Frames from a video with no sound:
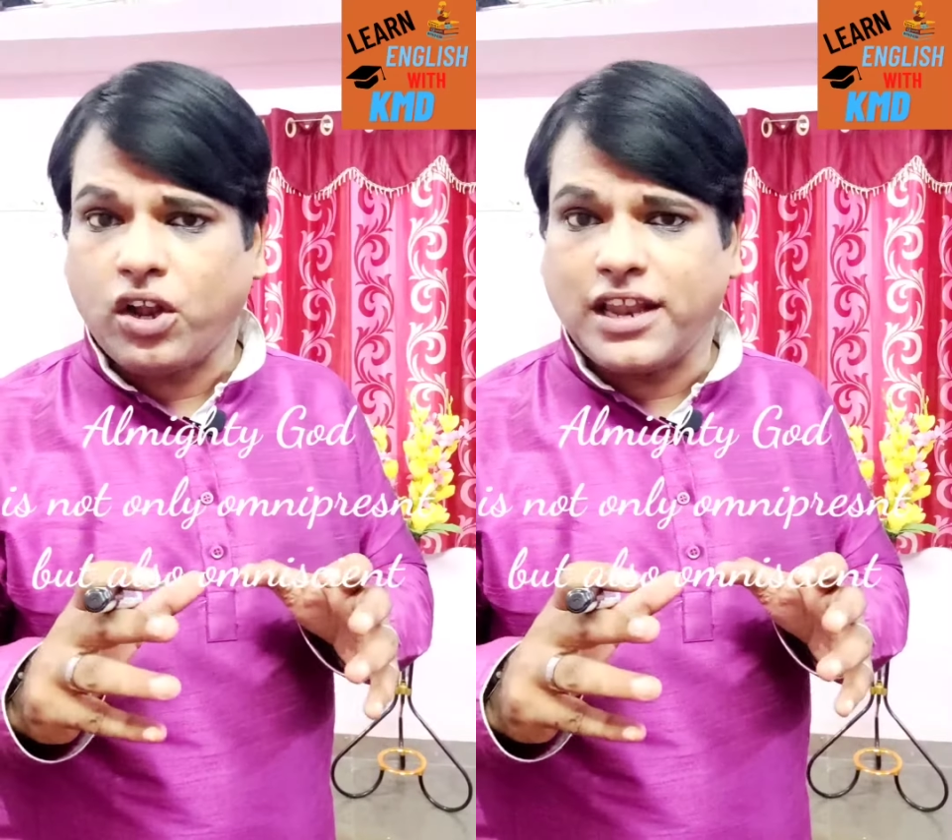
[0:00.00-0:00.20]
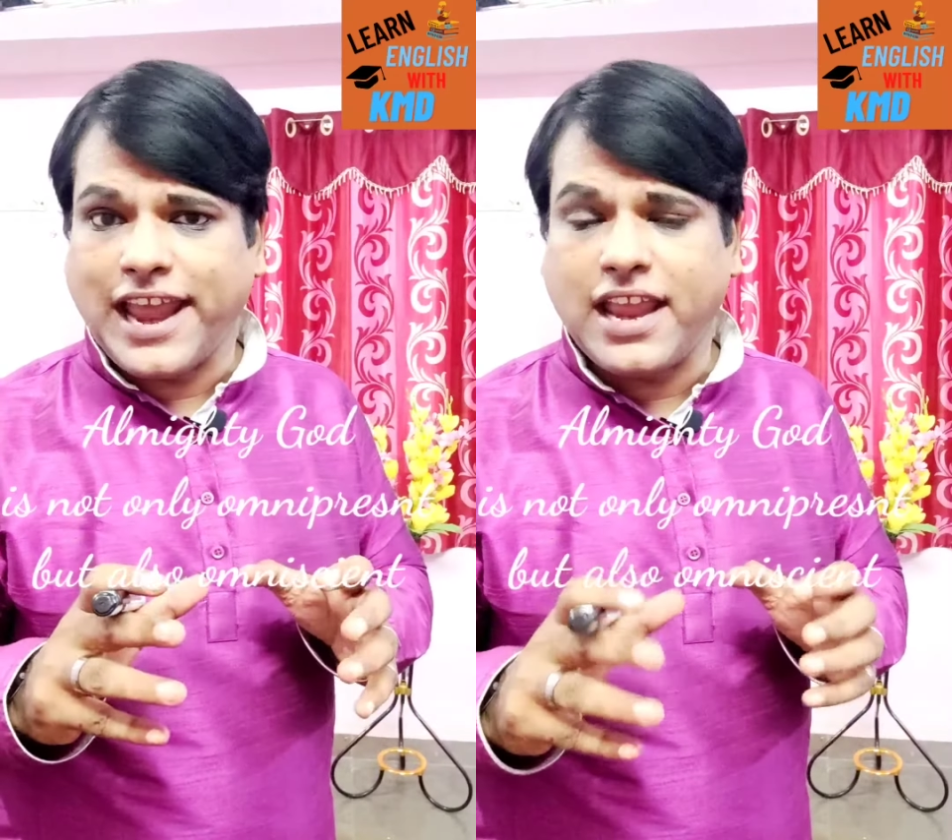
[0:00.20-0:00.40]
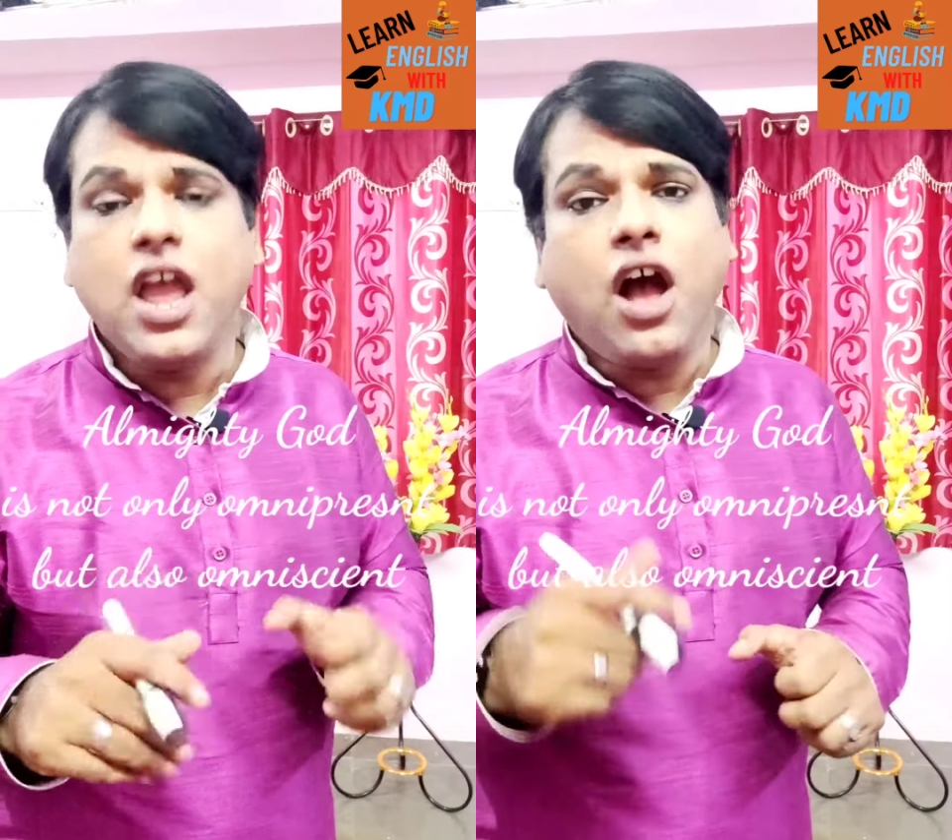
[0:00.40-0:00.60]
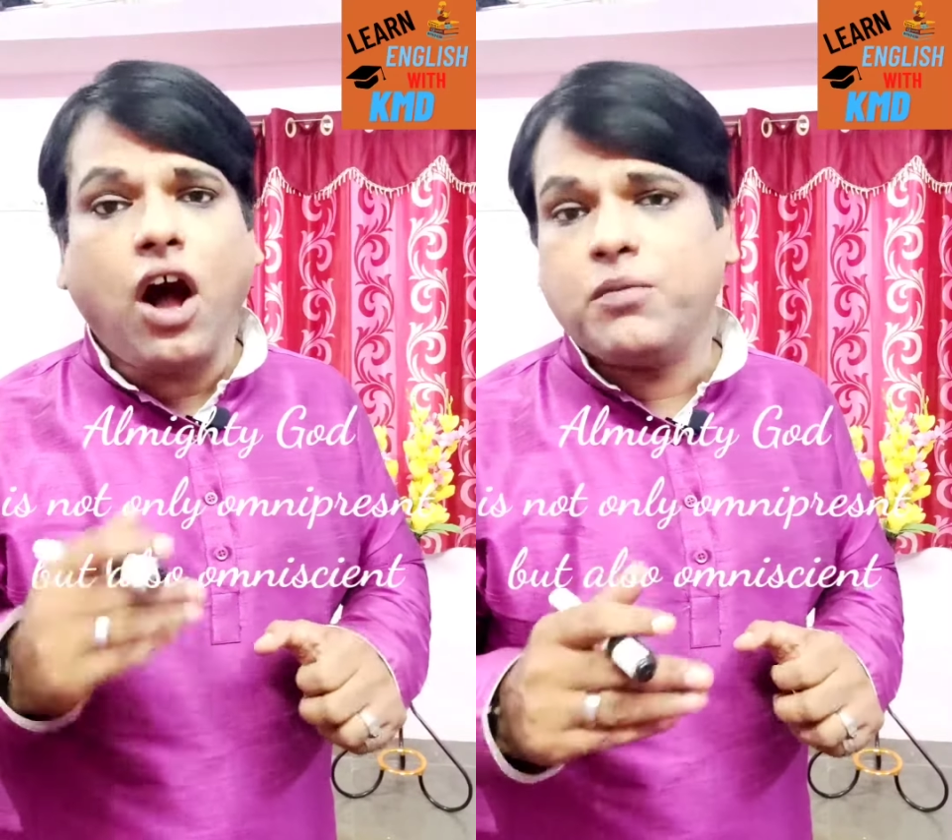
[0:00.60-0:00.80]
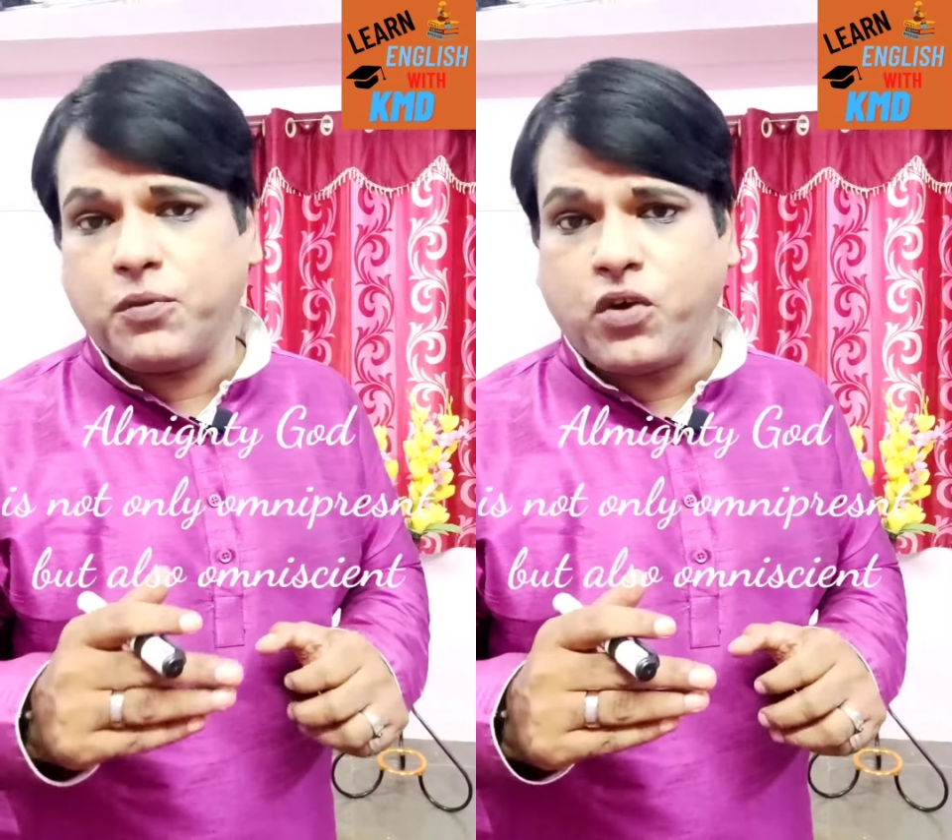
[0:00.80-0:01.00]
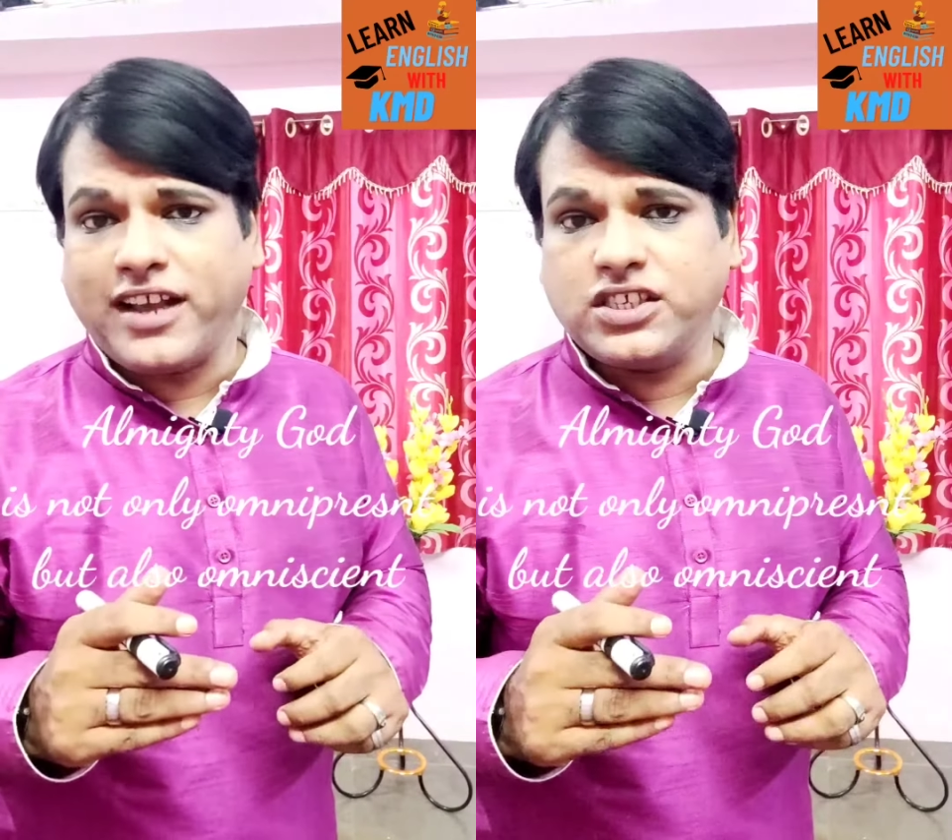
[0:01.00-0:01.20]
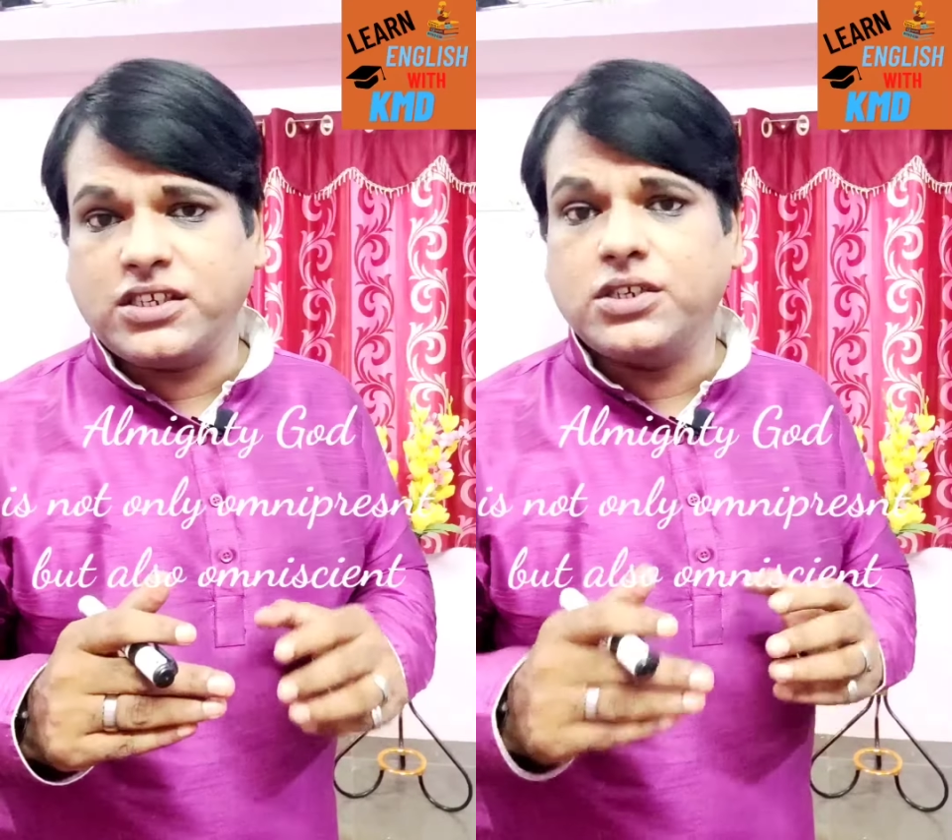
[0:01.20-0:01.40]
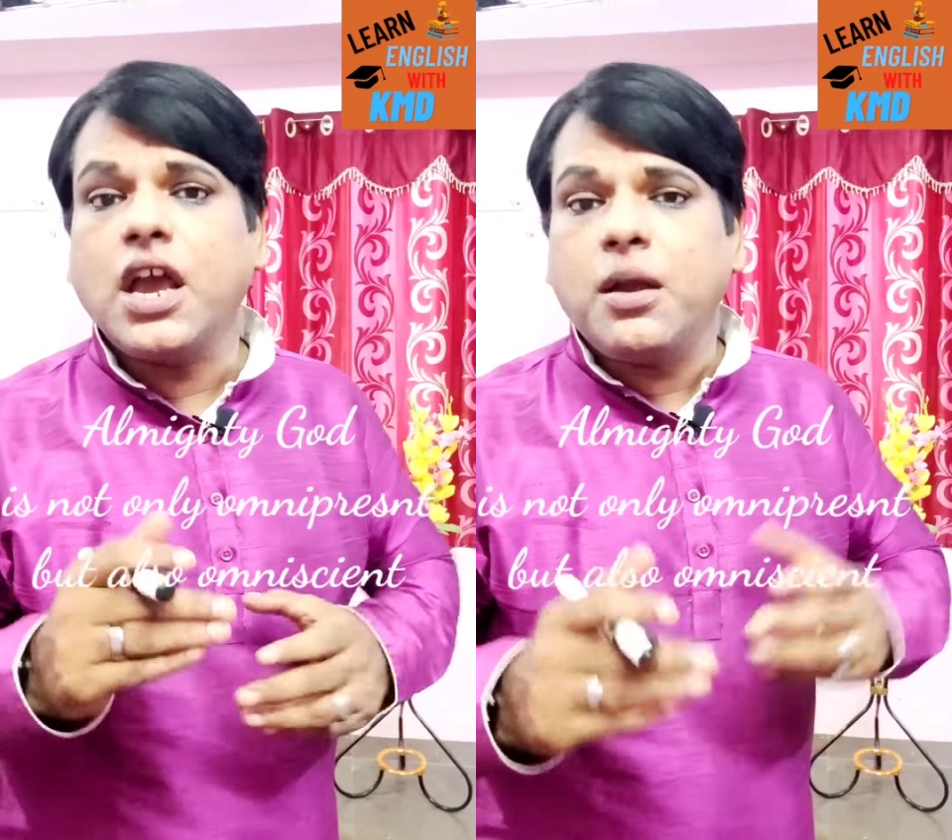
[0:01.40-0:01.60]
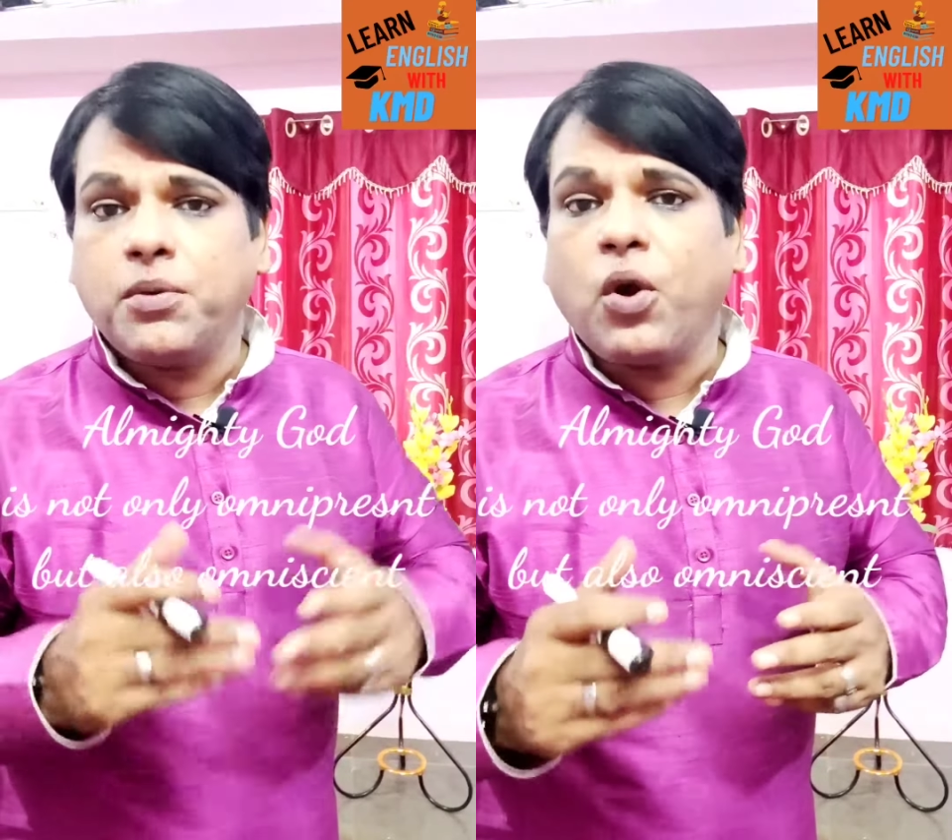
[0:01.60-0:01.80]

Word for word: only omnipresent